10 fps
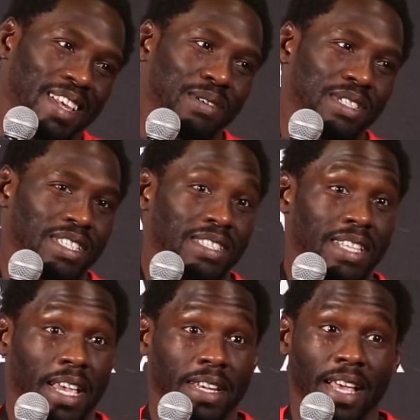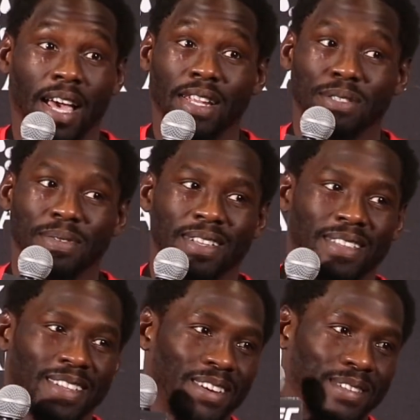It was just acknowledgement,
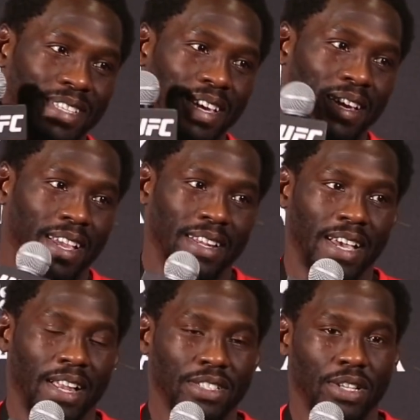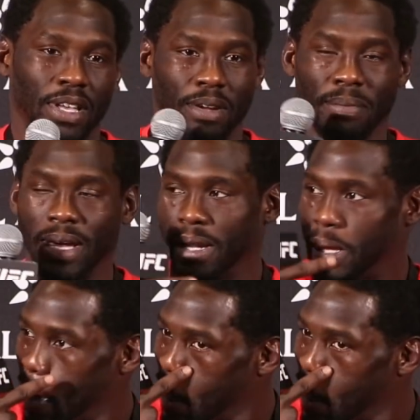you know what I'm saying? I acknowledge nobody,